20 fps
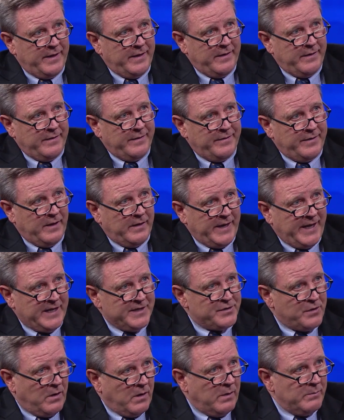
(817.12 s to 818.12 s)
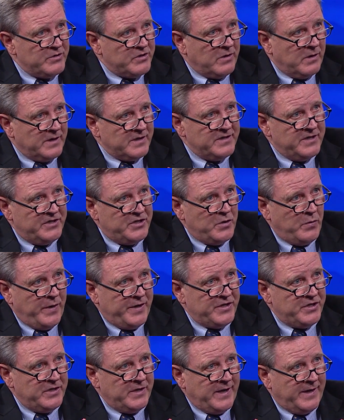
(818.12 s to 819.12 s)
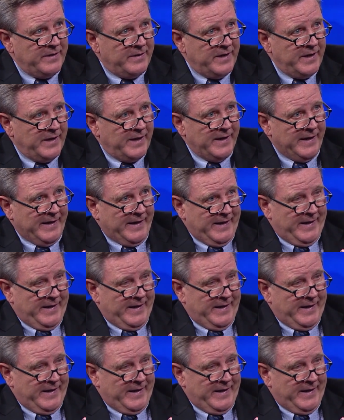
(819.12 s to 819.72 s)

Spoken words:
the Lance Armstrong situation, I think,